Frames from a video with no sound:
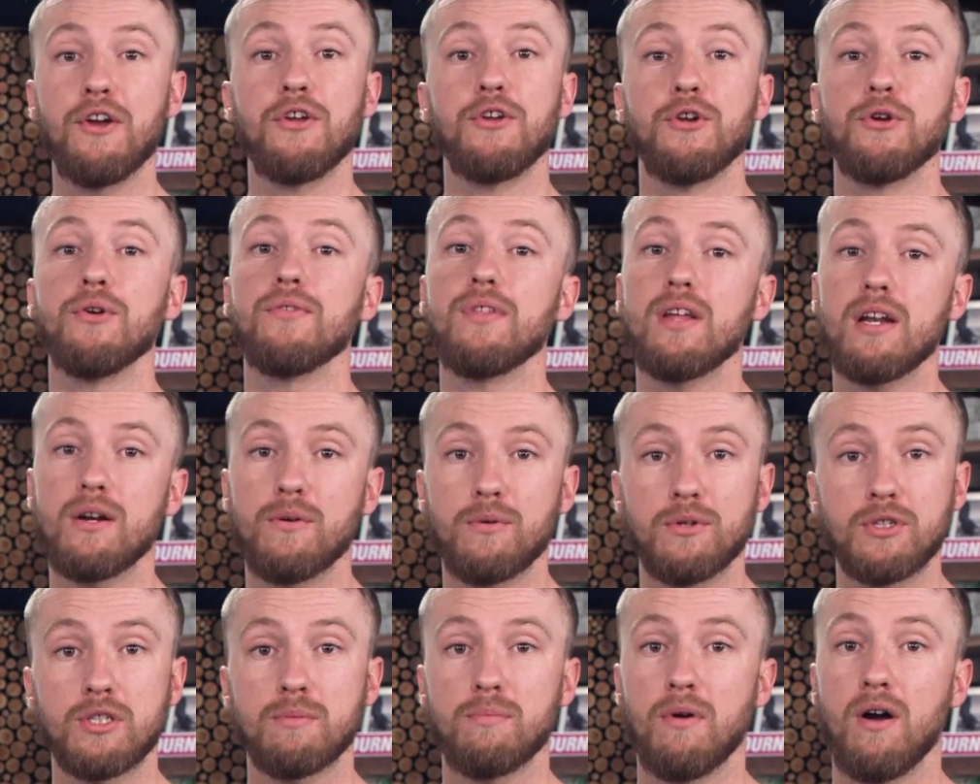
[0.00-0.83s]
you're there to
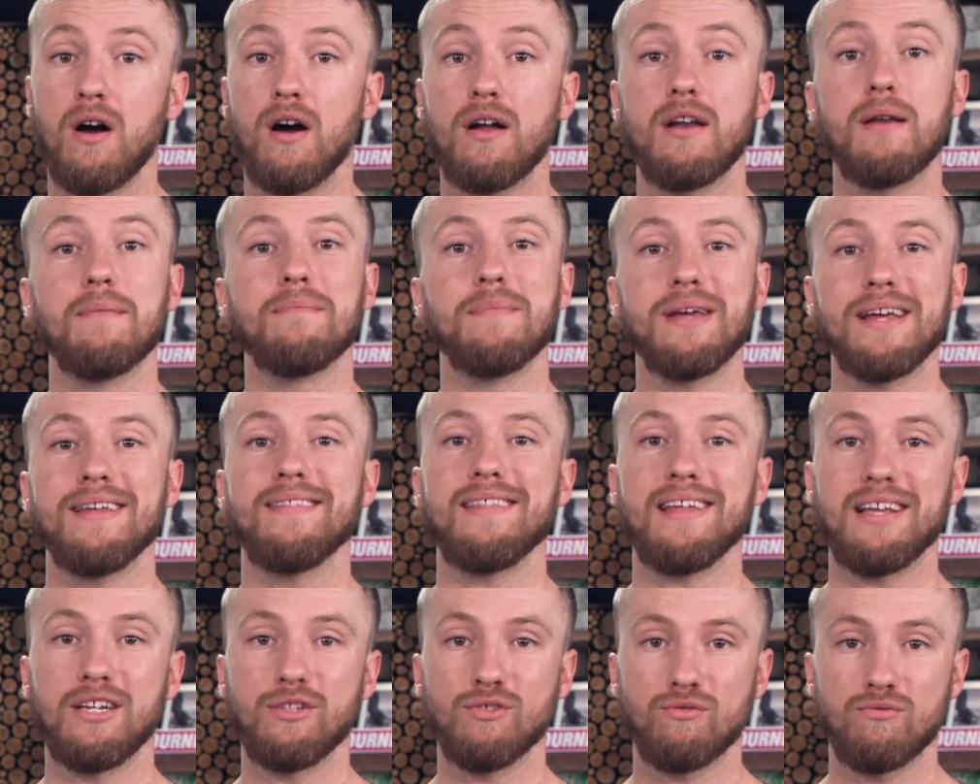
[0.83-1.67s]
respond and make
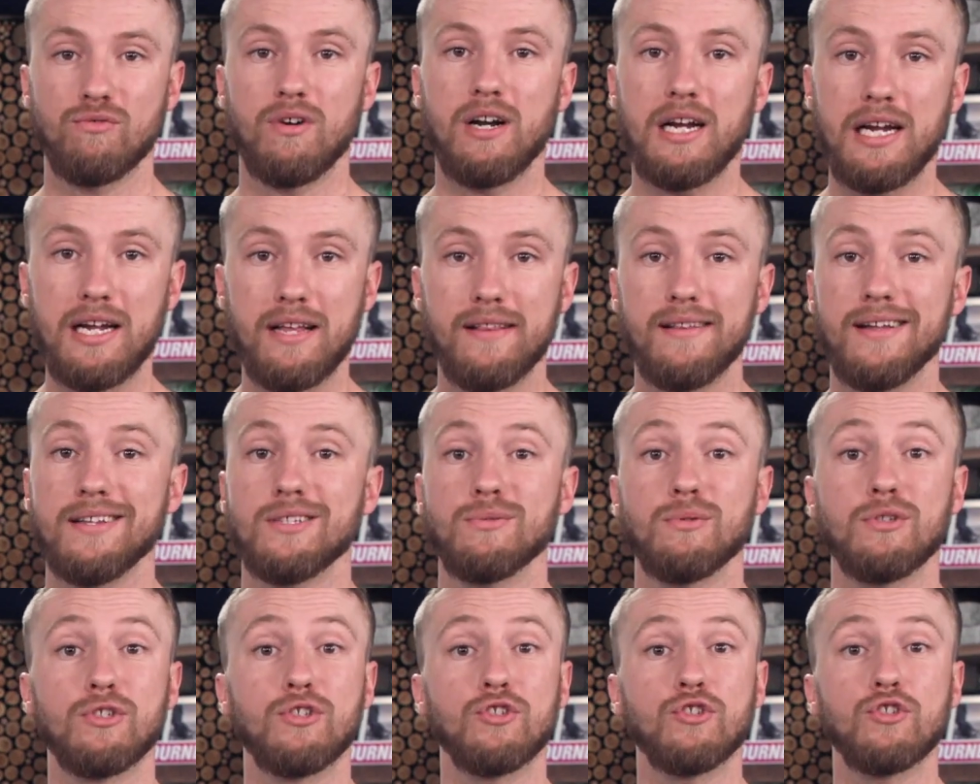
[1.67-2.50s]
things right. That's
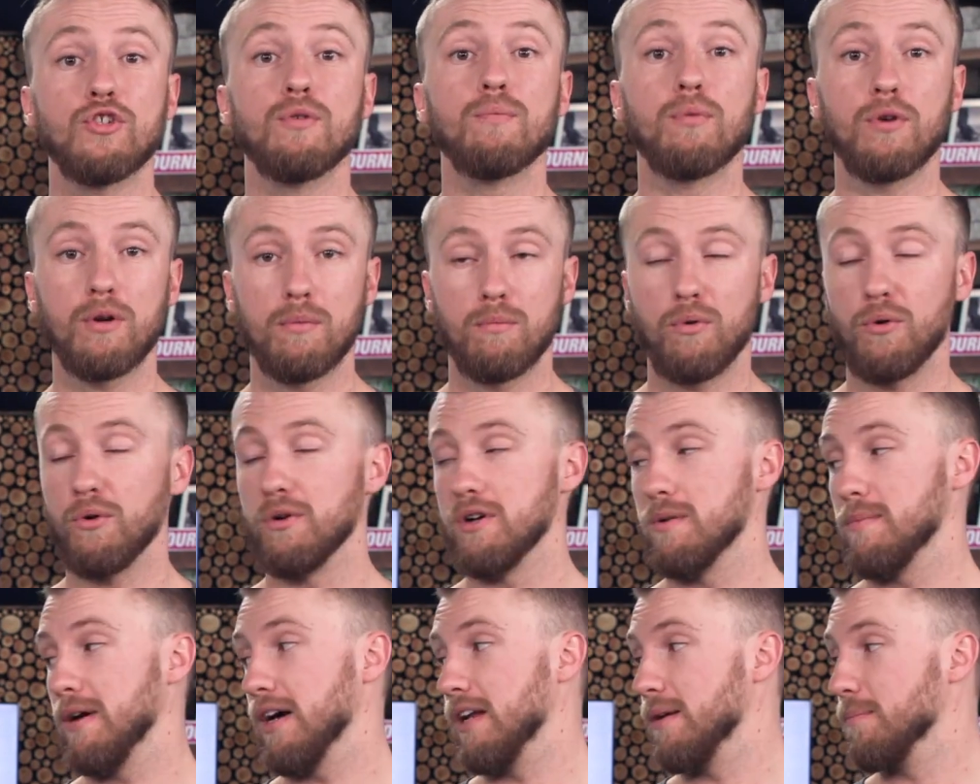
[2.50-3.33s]
what's super
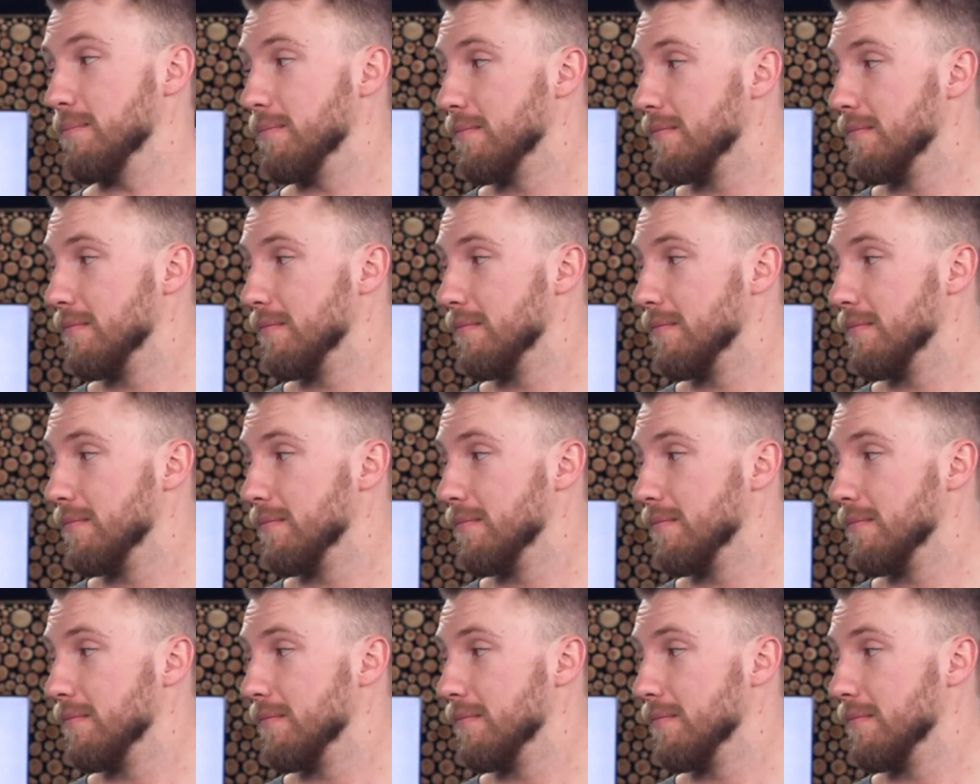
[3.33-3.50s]
important about it.